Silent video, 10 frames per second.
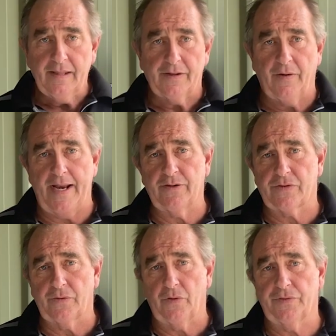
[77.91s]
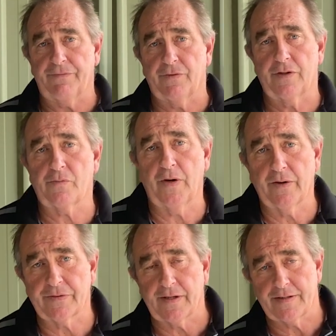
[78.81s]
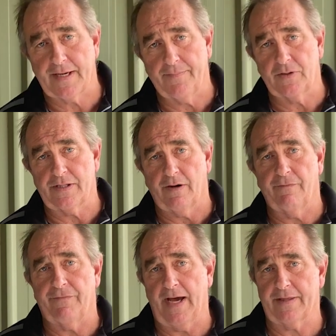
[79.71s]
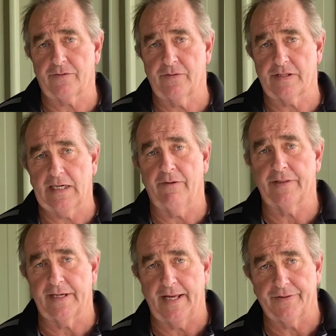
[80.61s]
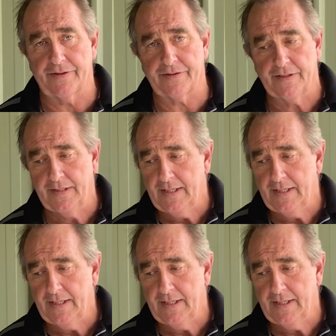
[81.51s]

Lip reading: The granules are all different as well, so some dissolve faster and slower than others.